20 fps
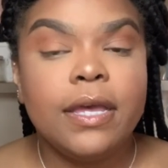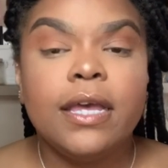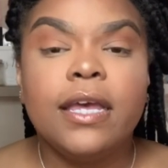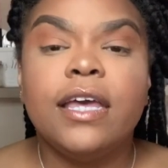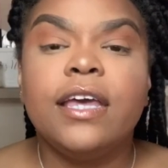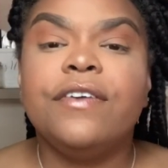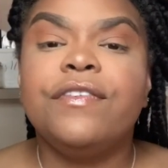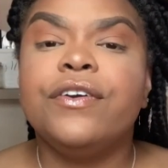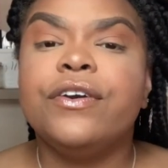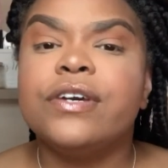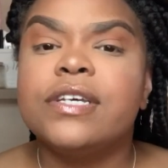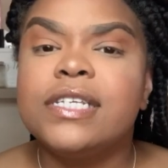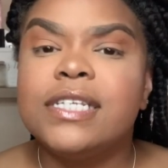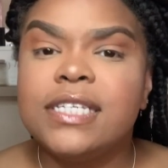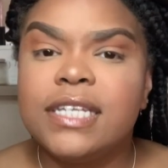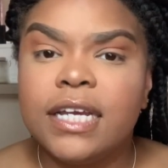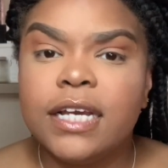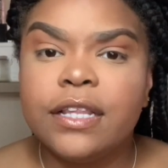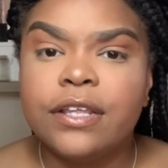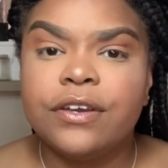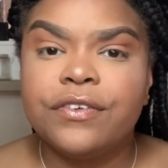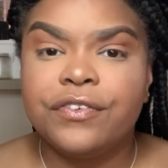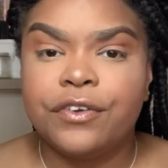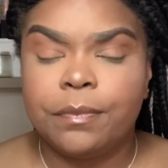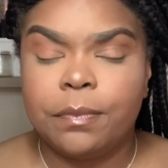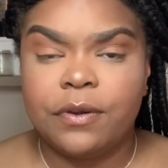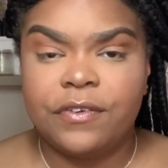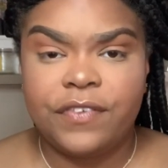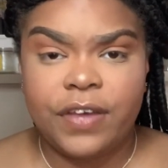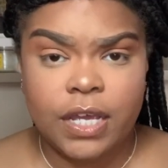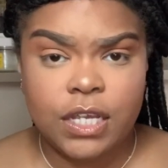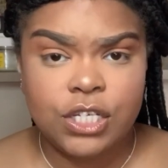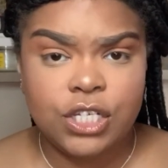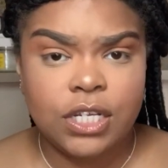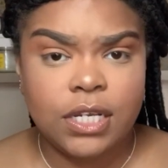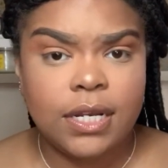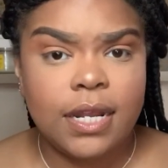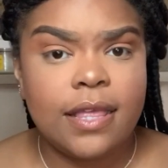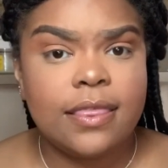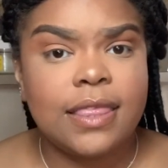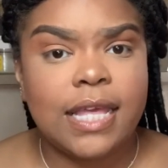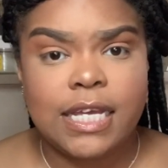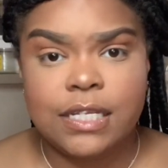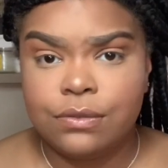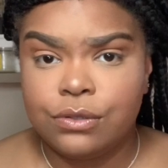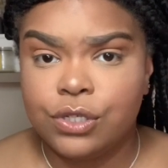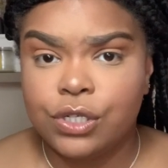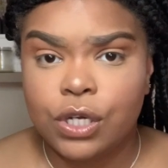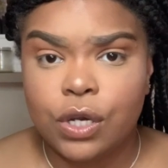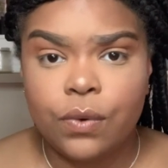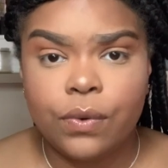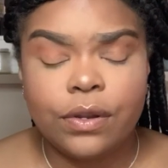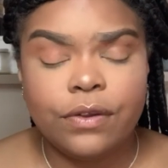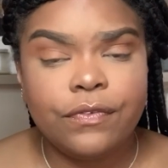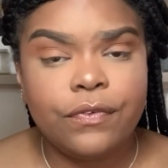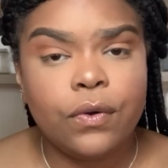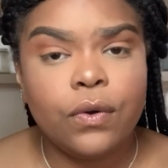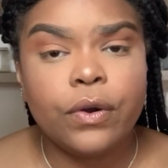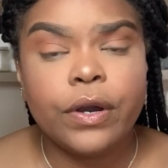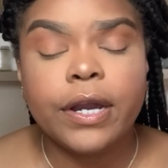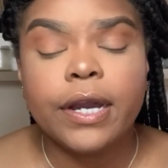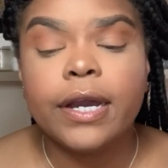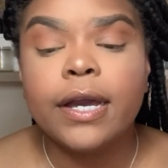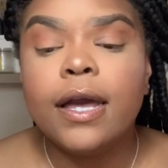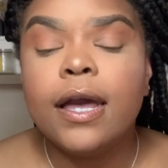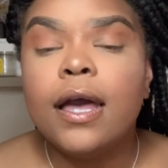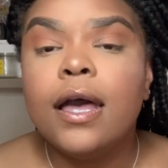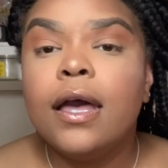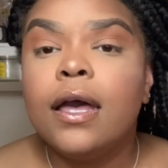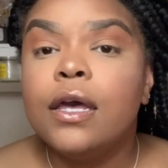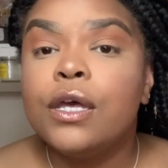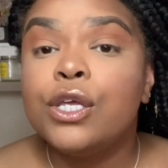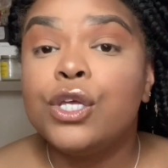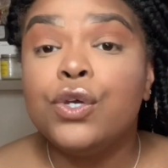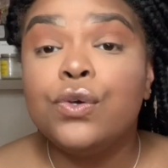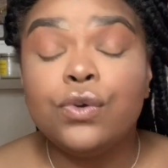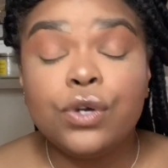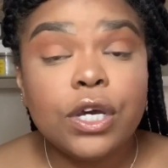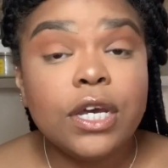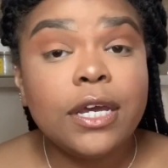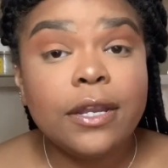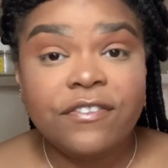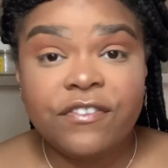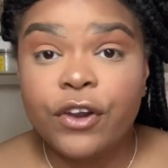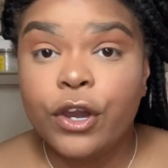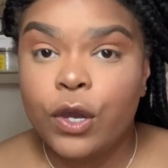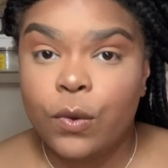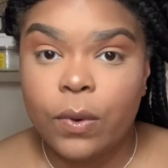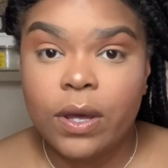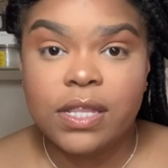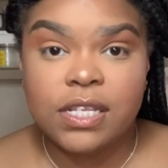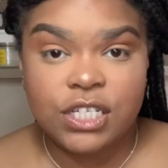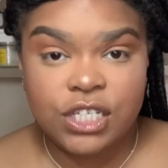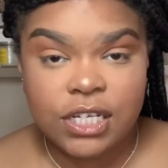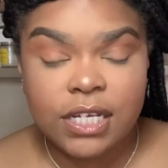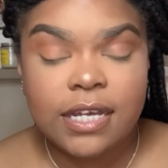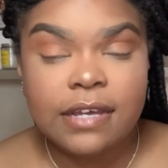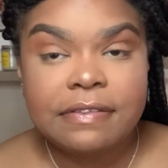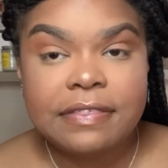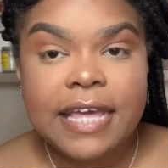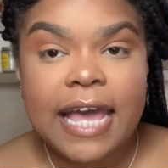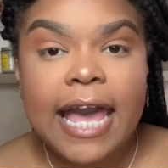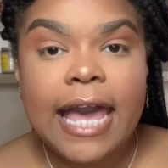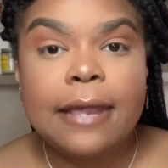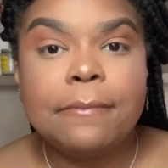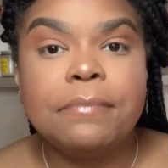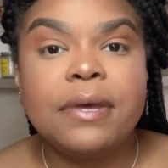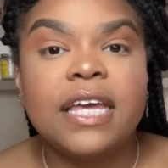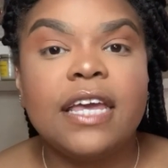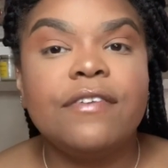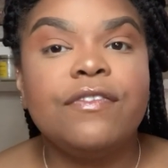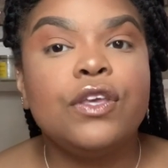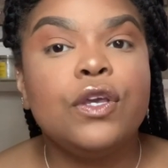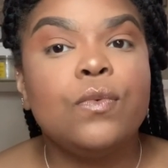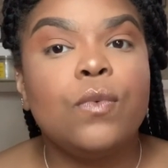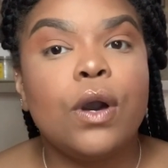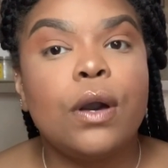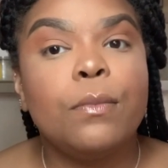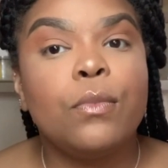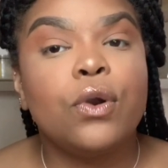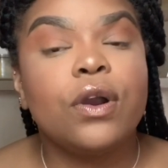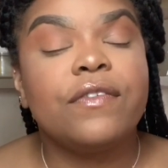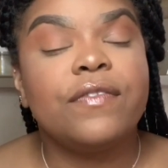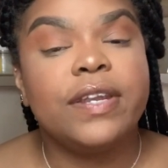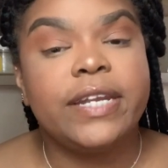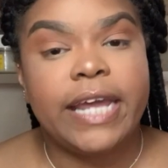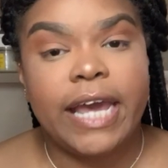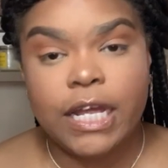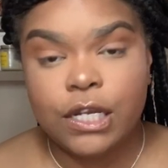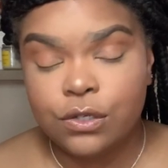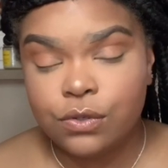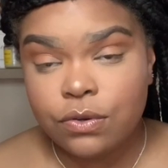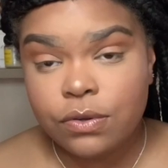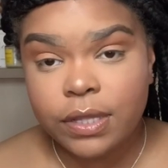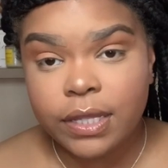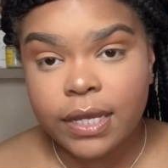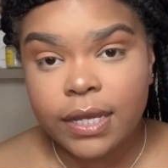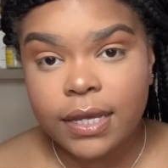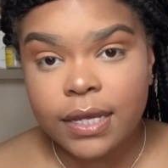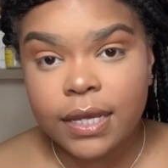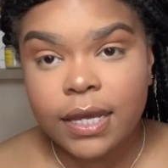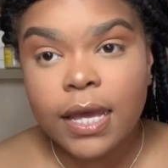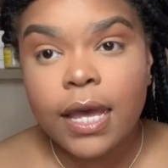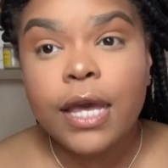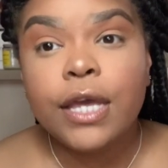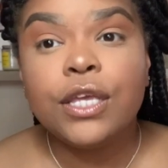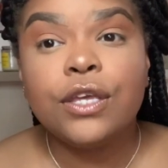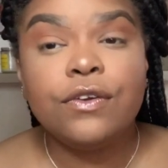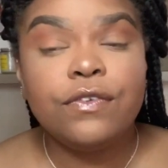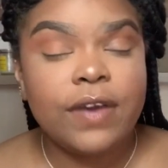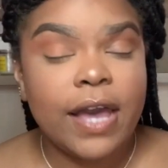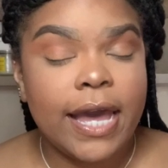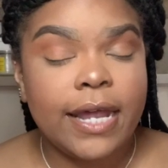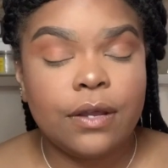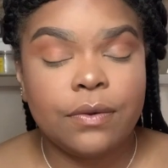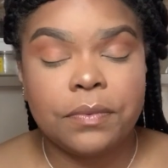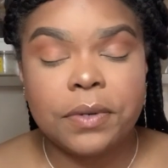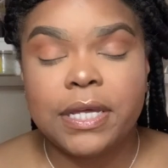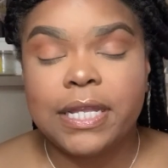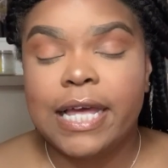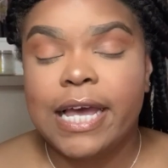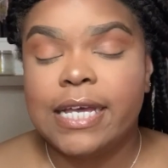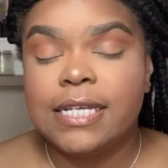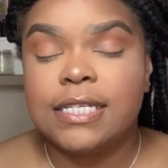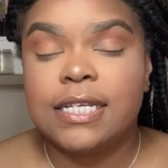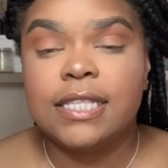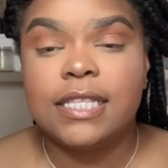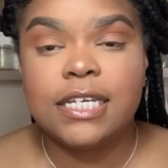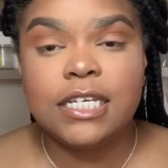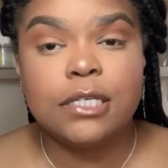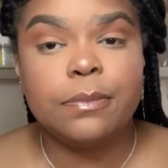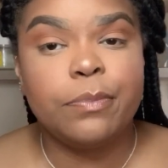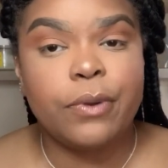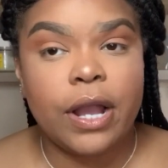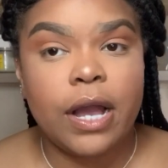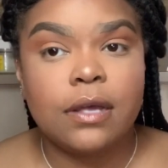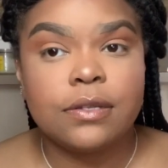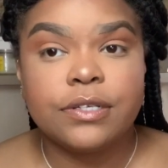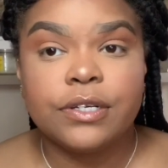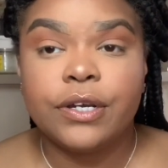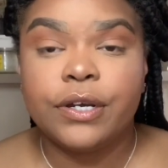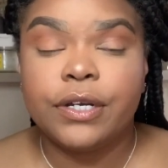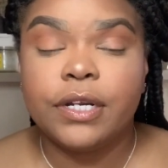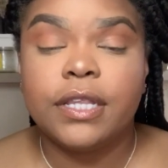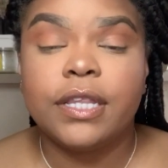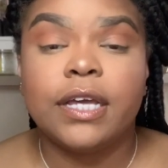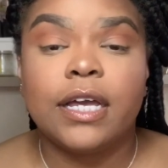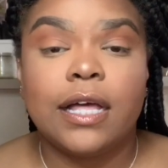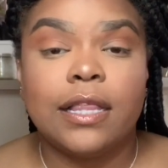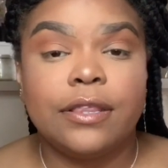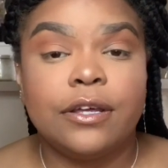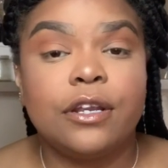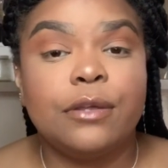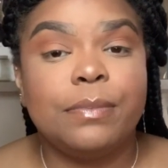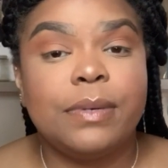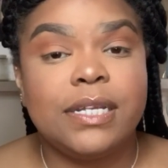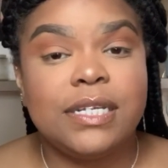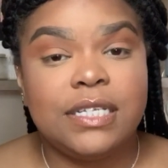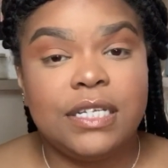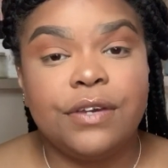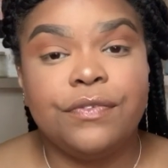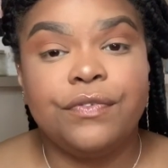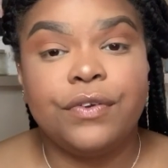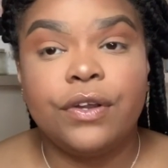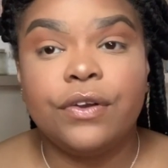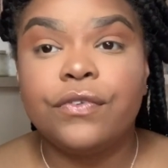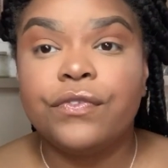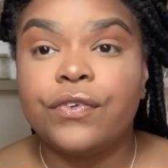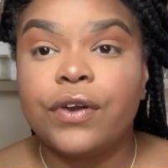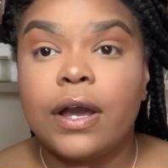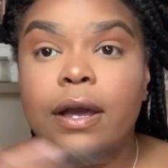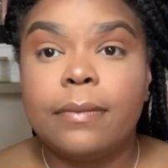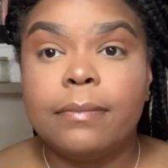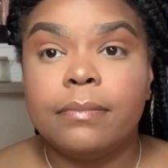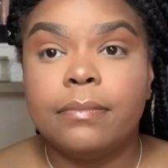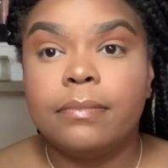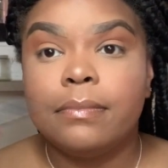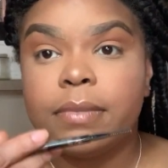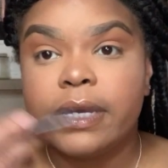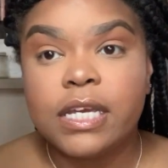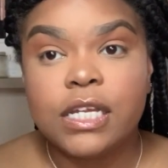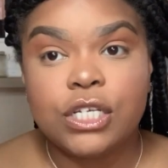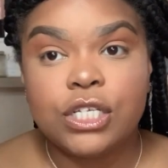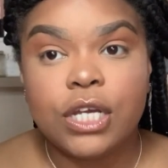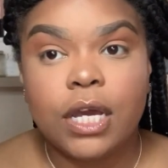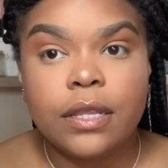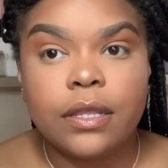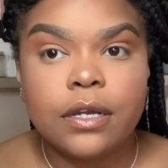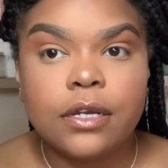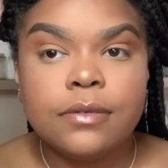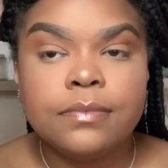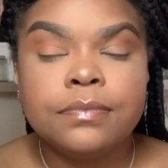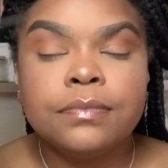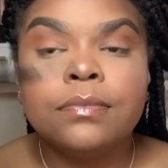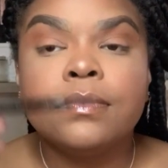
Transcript: If you're a stickler for perfection and that's what you're going for, you could very well achieve that. But if you want more of a natural look, you've got to realize that these brows are gonna look a little bit different from each other.